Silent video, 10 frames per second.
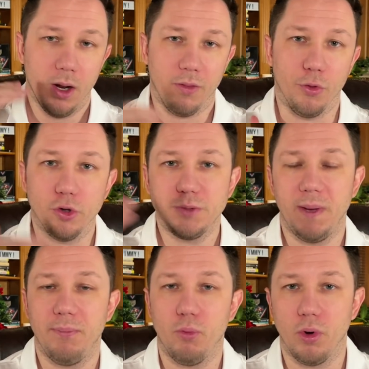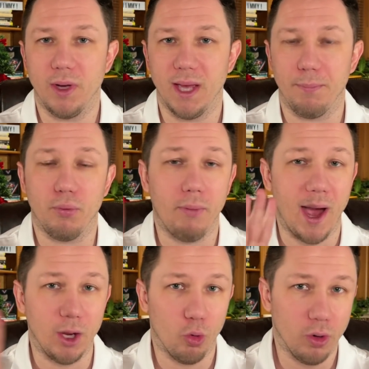Those people will get
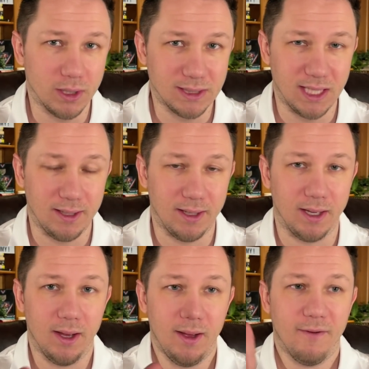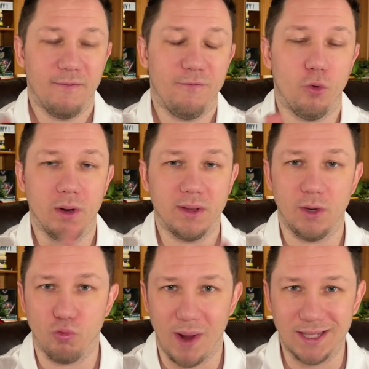priority for the
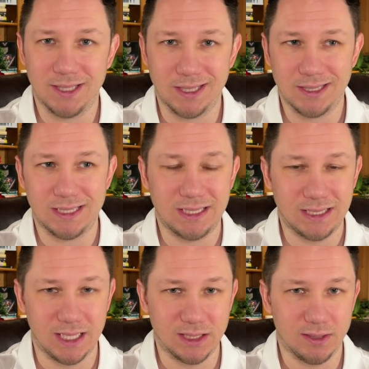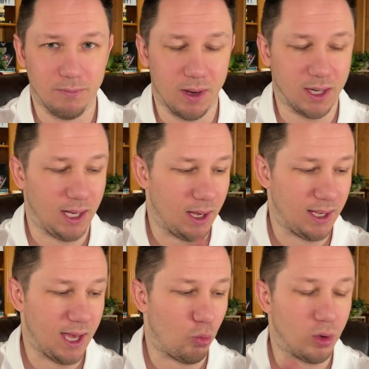rent assistance money.
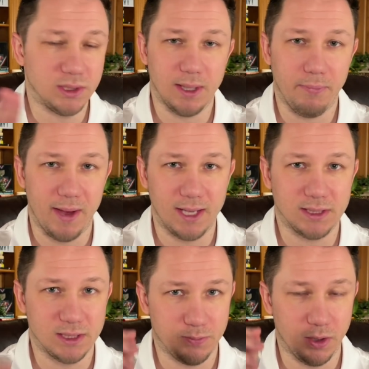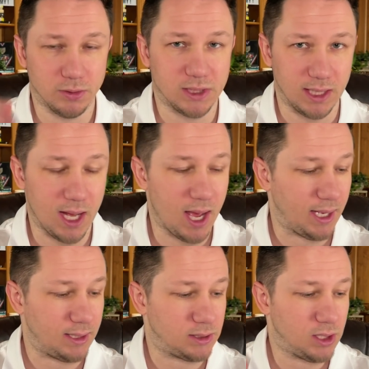Again, once they pass this bill
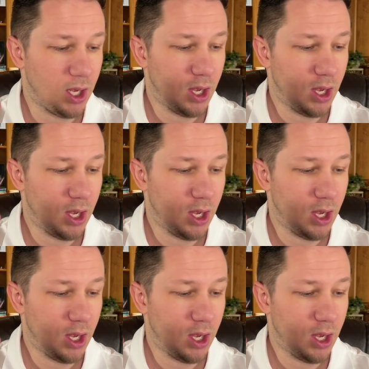tonight,